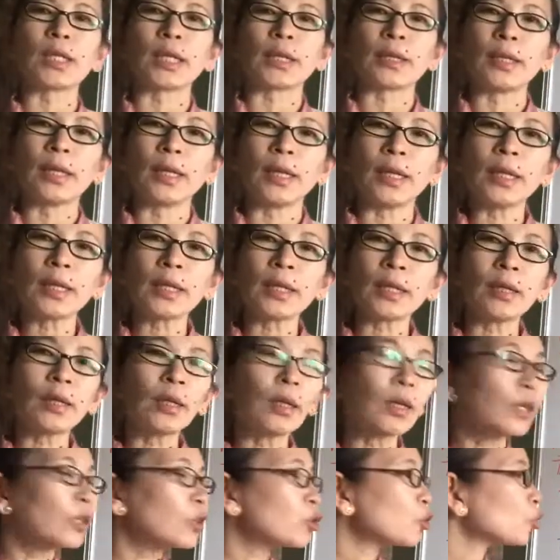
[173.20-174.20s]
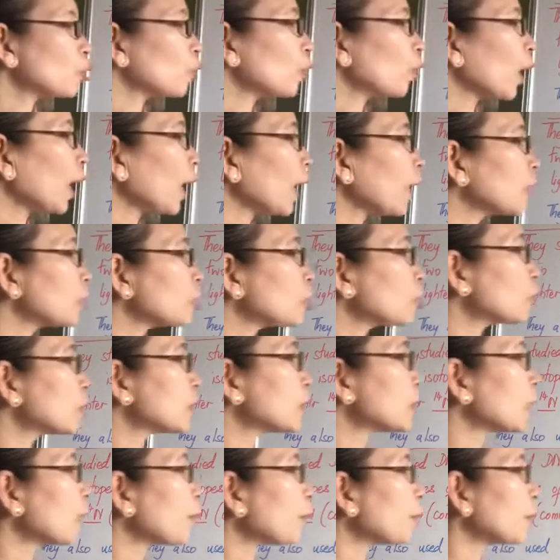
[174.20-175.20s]
technique so as to
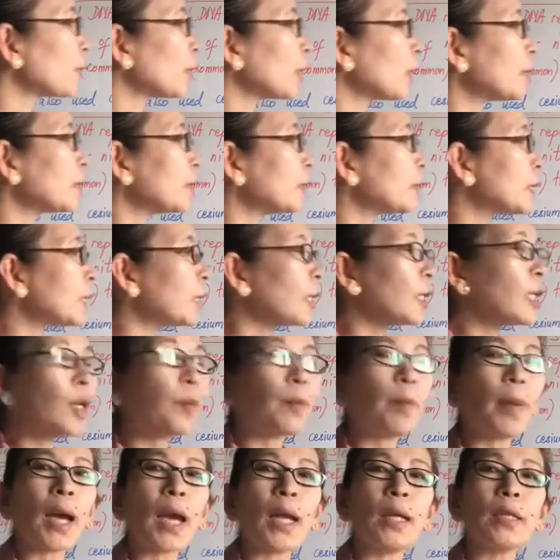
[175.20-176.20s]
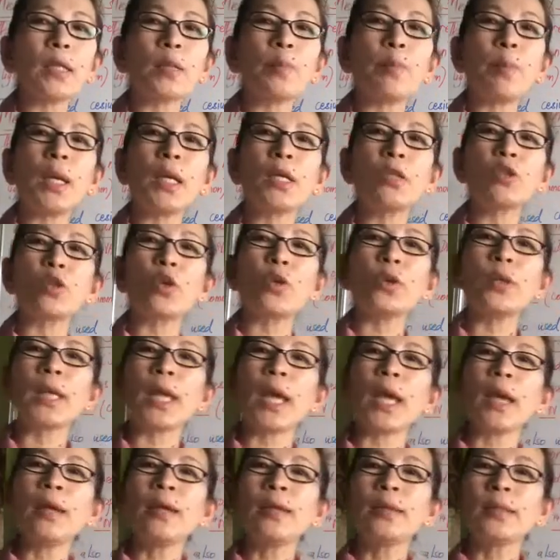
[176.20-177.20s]
separate the DNA bands based on
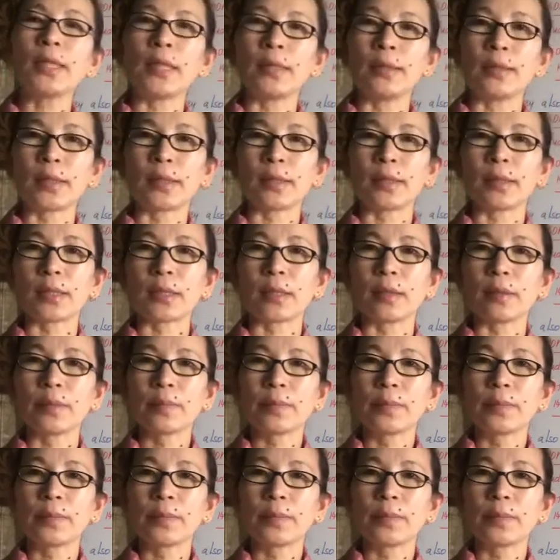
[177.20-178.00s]
their density.